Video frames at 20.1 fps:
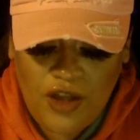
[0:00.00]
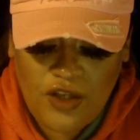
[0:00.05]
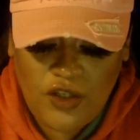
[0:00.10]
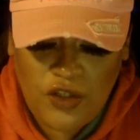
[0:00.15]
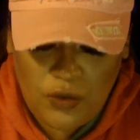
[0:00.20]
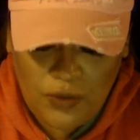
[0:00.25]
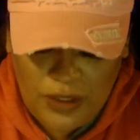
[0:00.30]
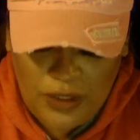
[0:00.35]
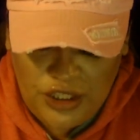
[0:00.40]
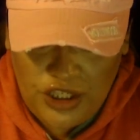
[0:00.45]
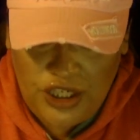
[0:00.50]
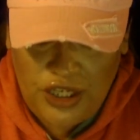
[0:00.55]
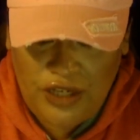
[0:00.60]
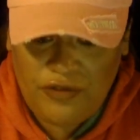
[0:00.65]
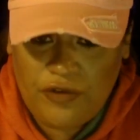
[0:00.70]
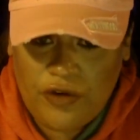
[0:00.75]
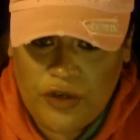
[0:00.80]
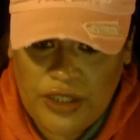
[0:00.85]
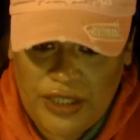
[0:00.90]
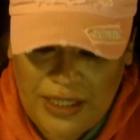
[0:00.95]
to
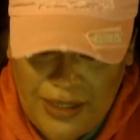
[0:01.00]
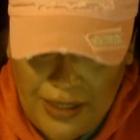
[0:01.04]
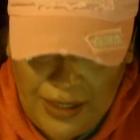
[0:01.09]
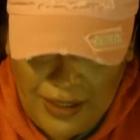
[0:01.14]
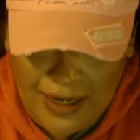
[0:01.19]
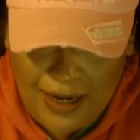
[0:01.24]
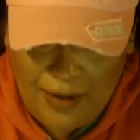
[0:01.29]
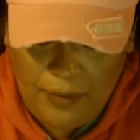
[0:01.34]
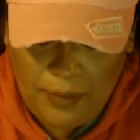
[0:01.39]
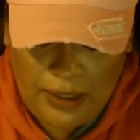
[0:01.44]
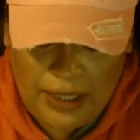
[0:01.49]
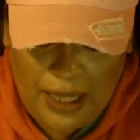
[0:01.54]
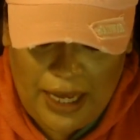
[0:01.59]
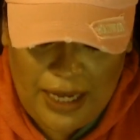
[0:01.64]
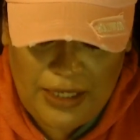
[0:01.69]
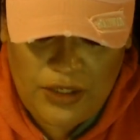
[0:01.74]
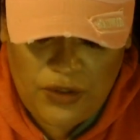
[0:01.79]
achieve, or to stabilize.